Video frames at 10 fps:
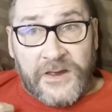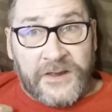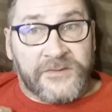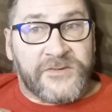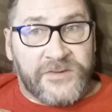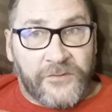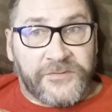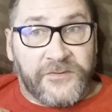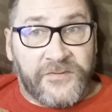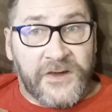in
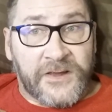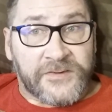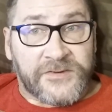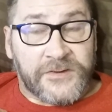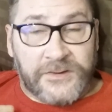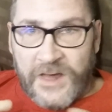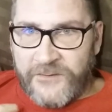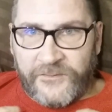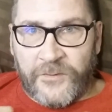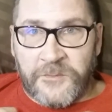self-defense,
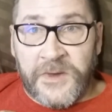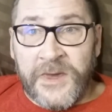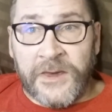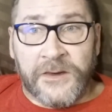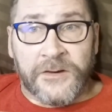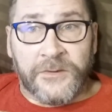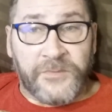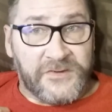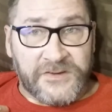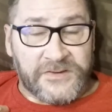not for me,
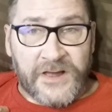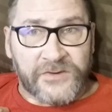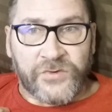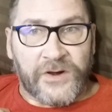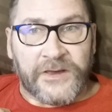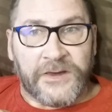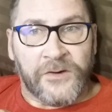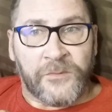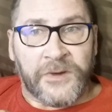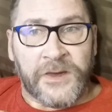because he's not trying to
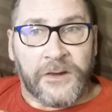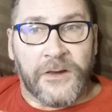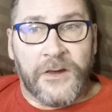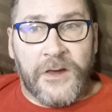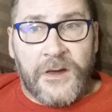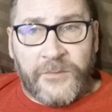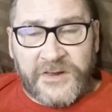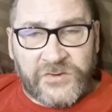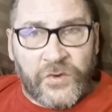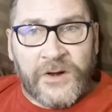kill me, but
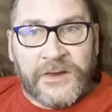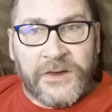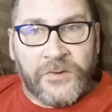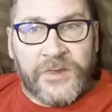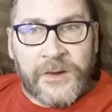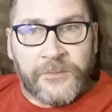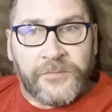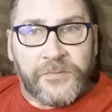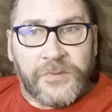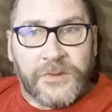he's trying to kill them.
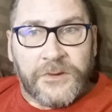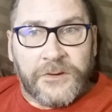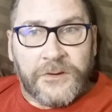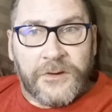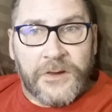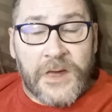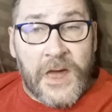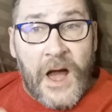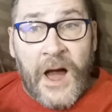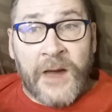
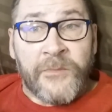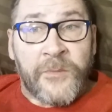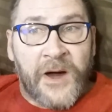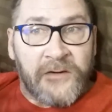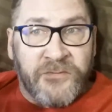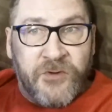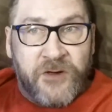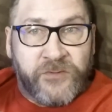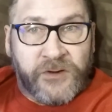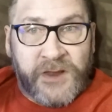I'm about
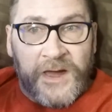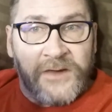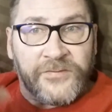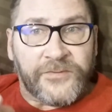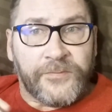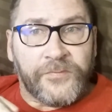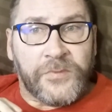forever life.